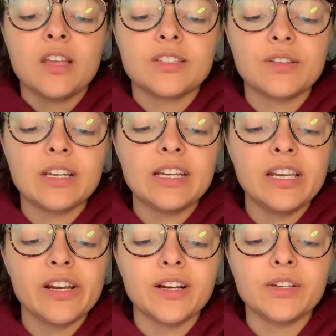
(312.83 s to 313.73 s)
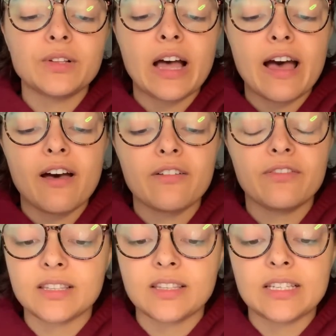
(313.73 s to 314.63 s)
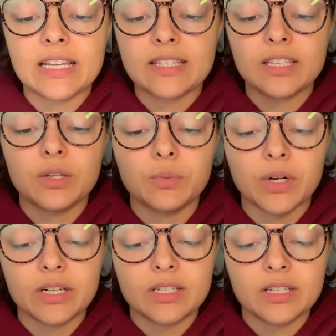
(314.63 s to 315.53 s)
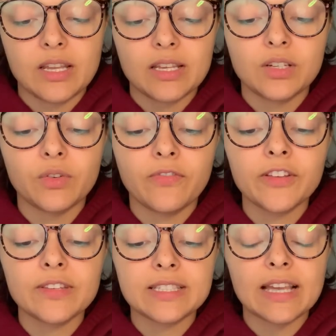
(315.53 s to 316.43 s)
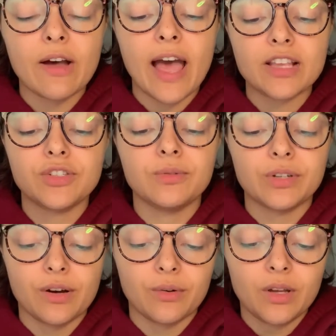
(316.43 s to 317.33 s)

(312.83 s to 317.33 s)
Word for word: So then in here, you'll have the dates that you worked and you'll fill this out as you go.